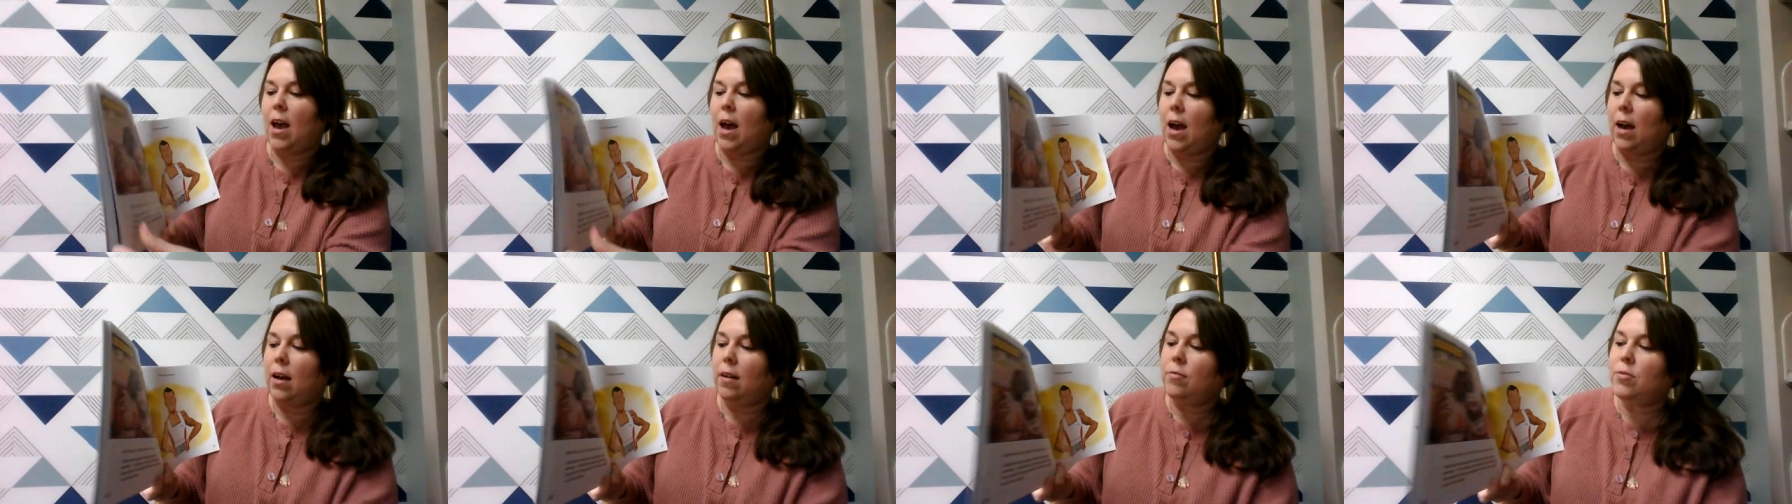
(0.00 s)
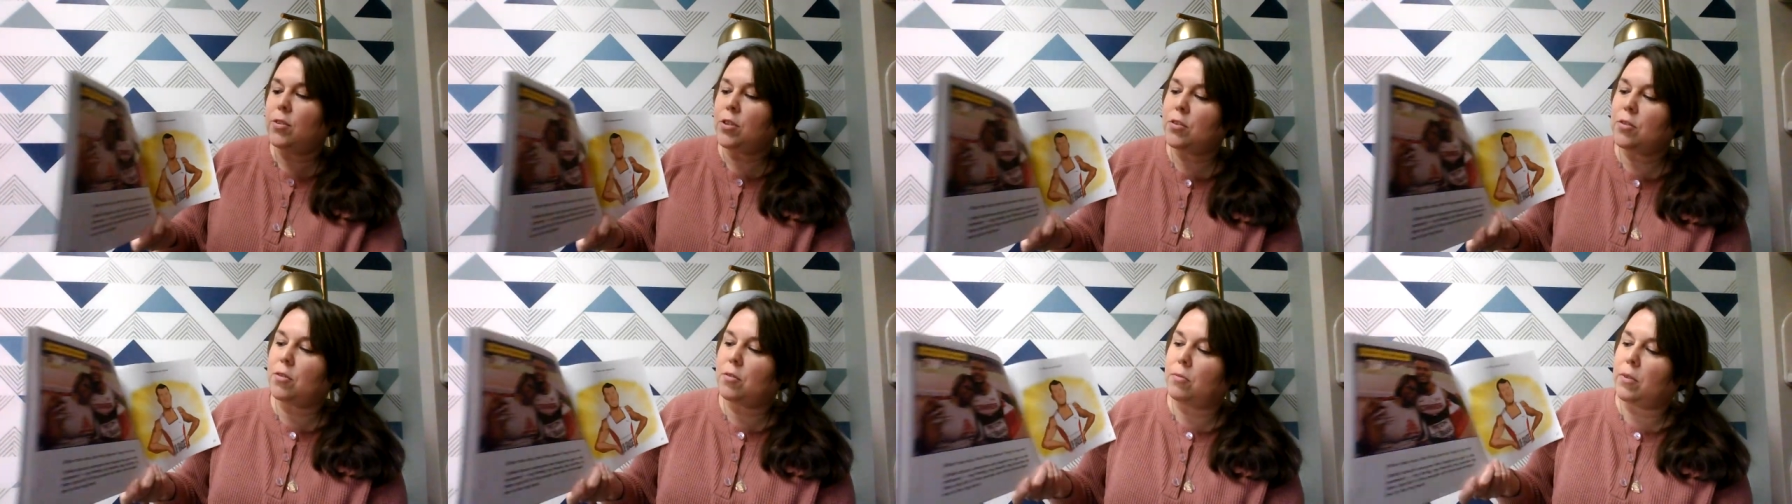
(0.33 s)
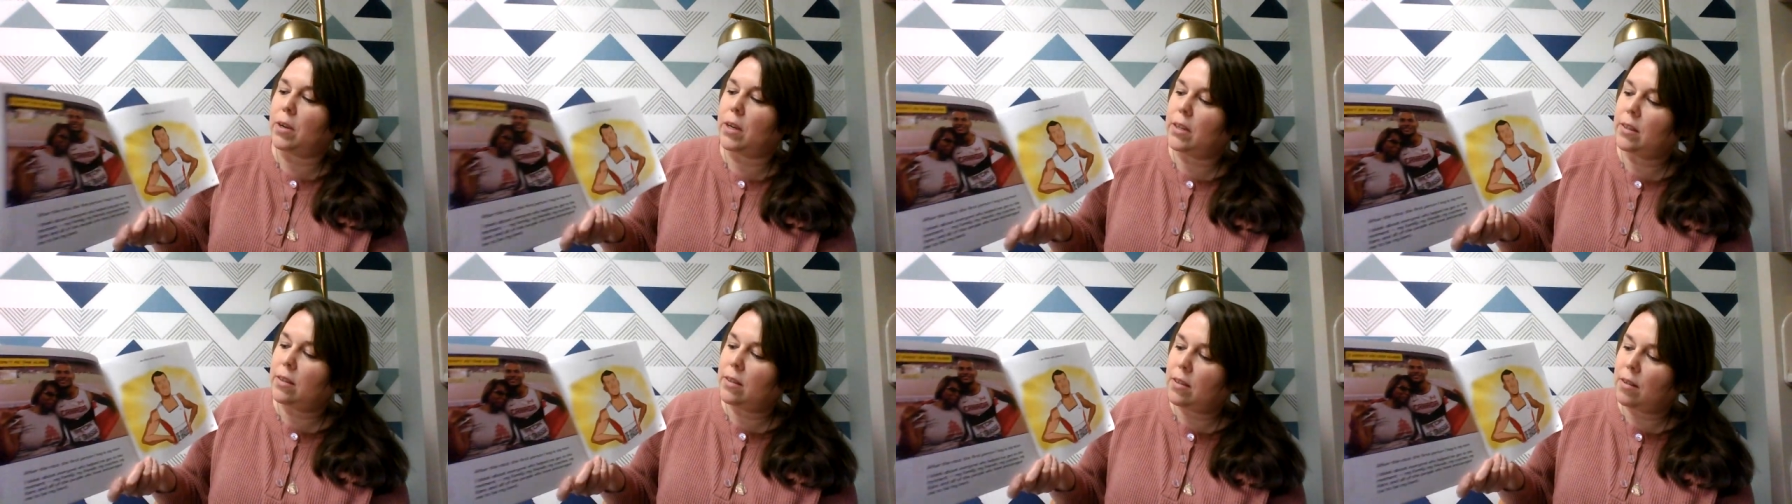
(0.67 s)
After the
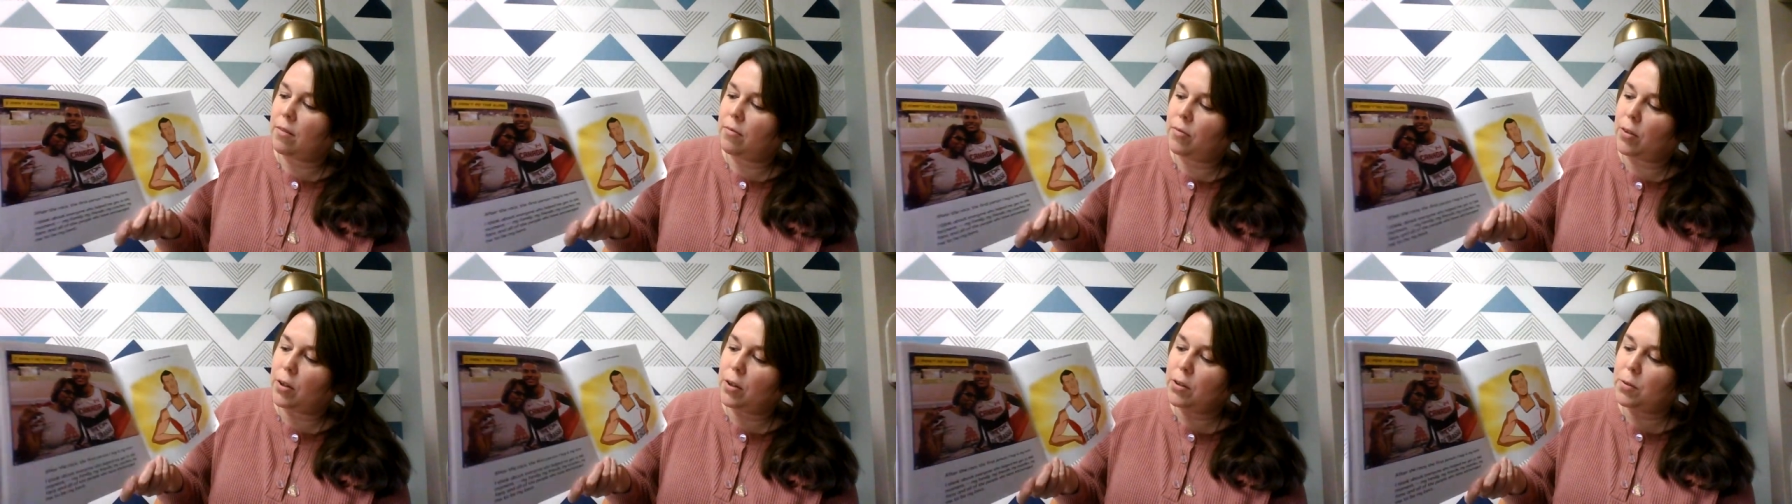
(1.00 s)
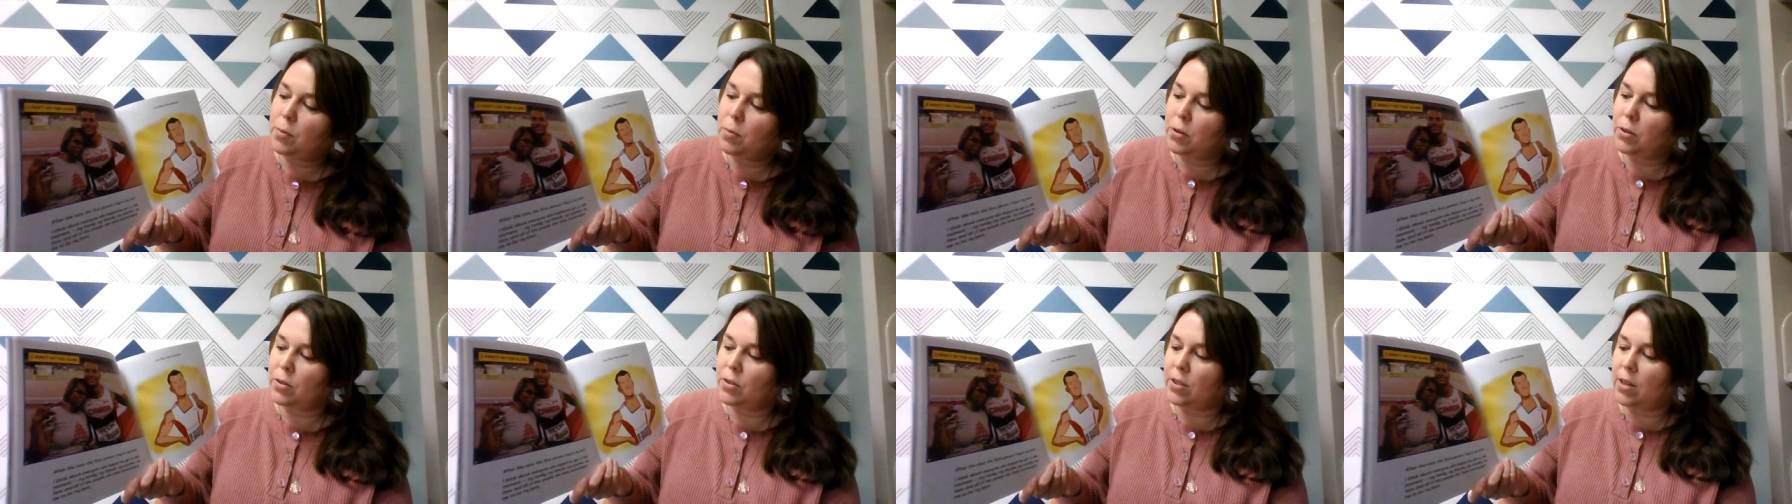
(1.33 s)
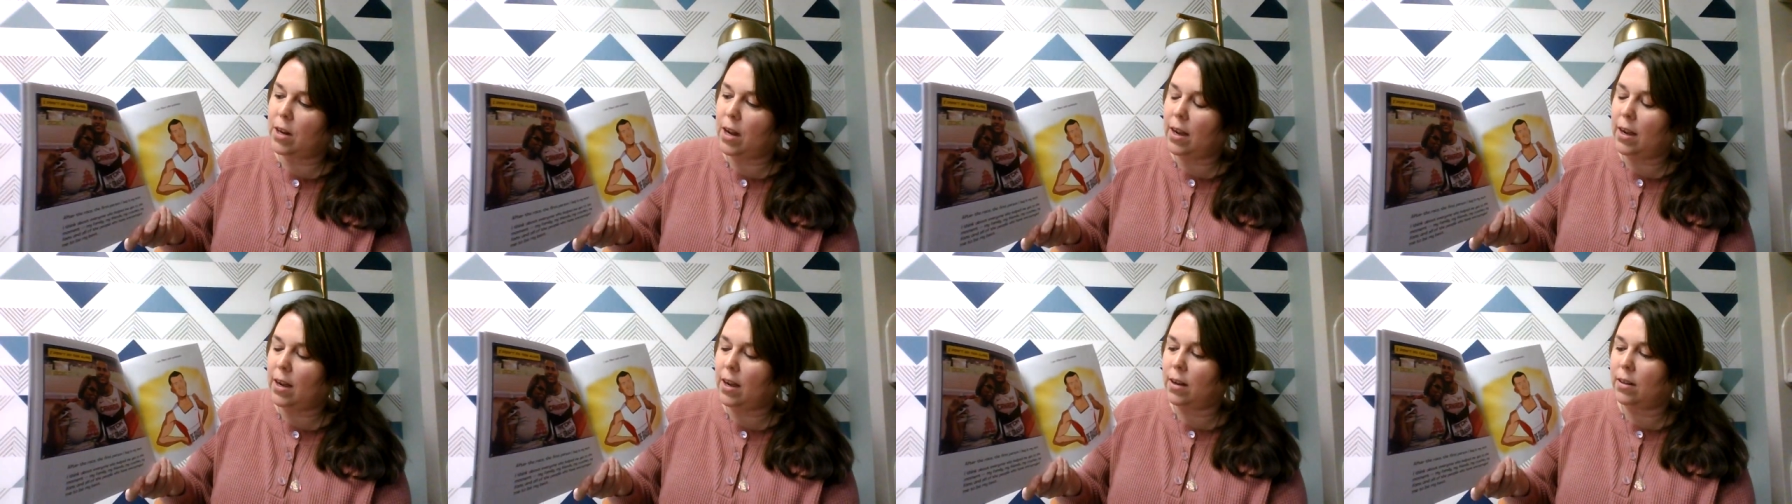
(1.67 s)
race, the first person
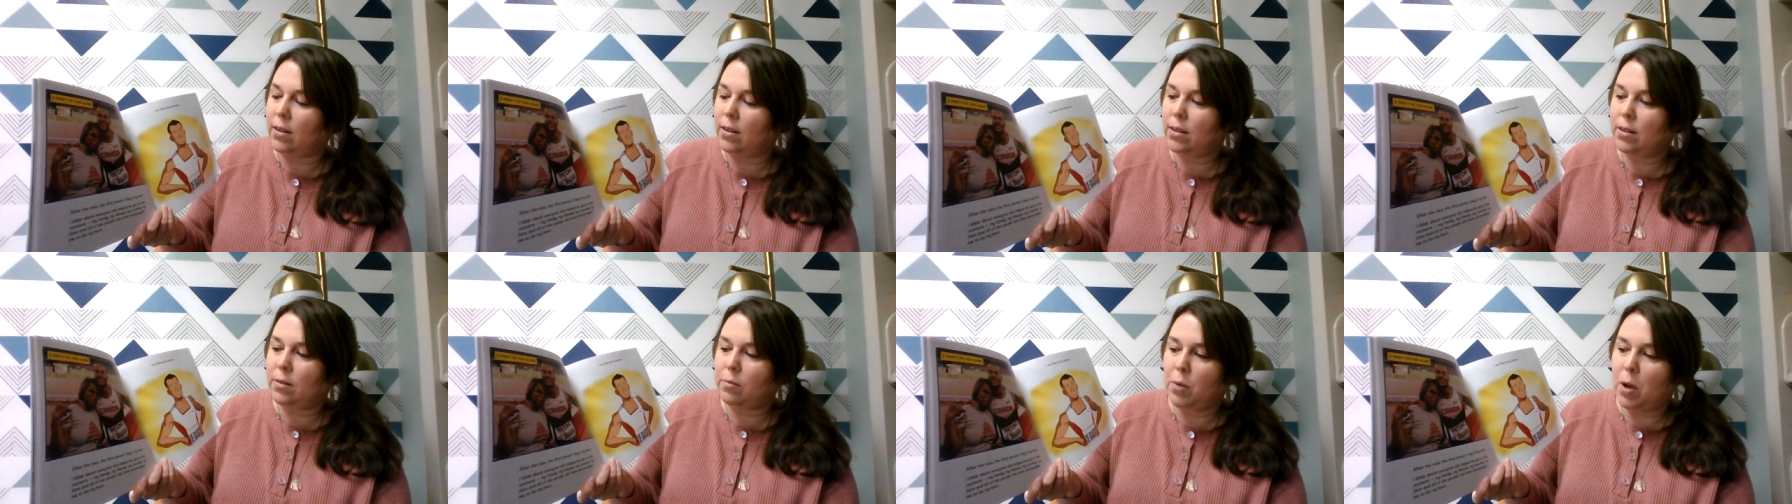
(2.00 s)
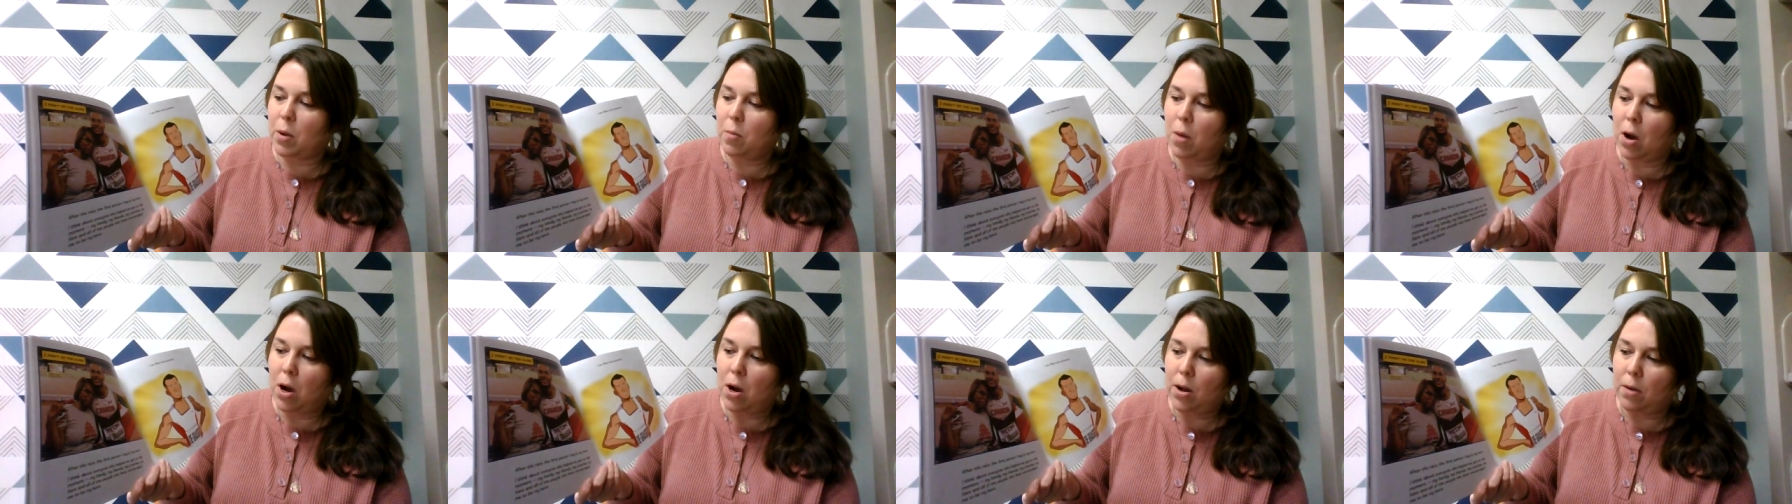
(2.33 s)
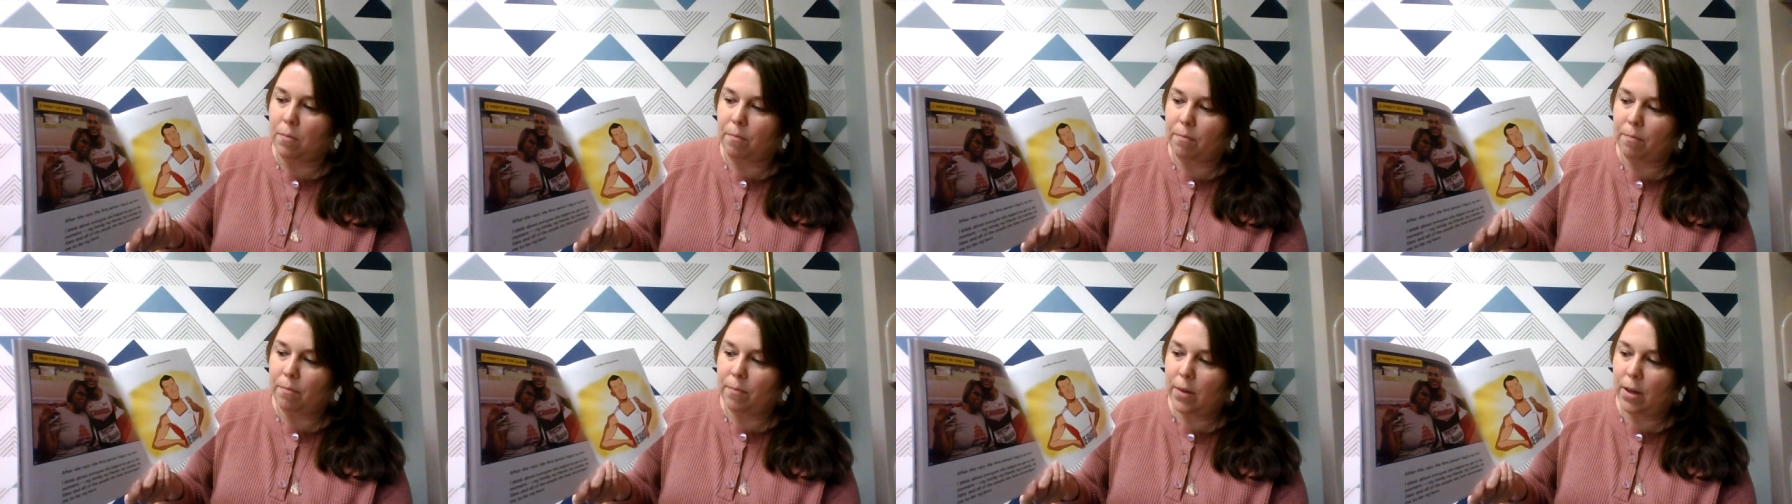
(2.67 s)
I hug is my
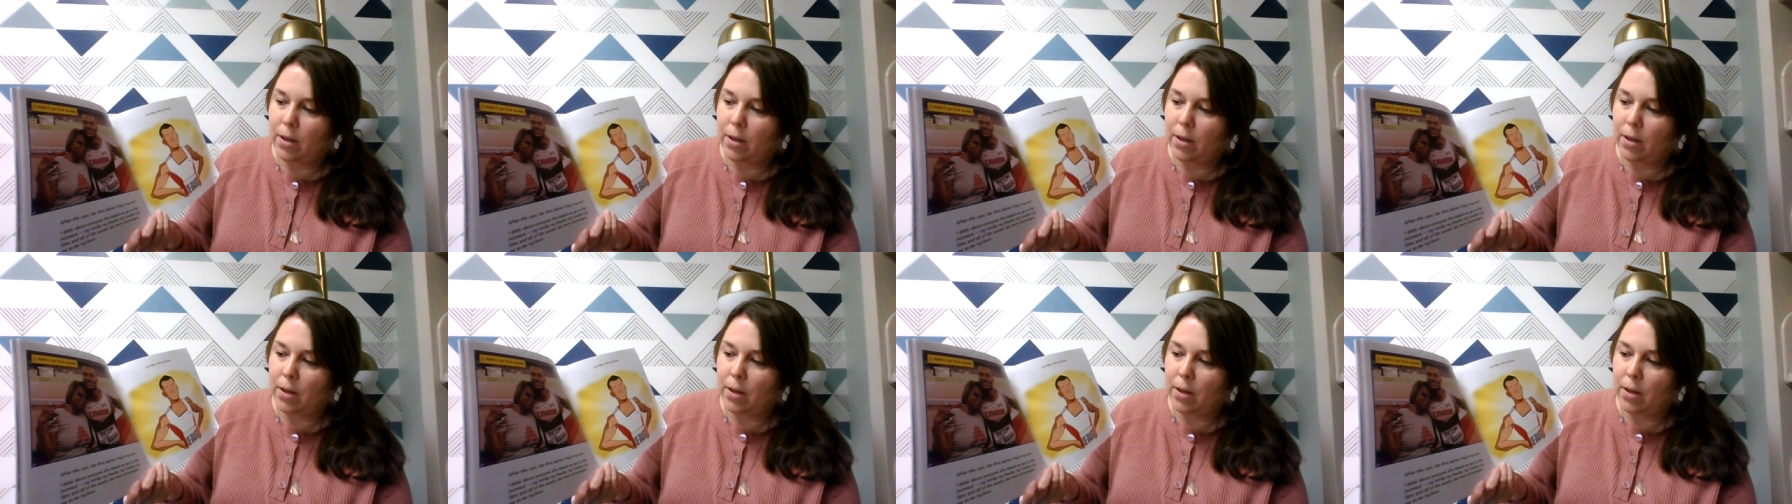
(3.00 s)
mom.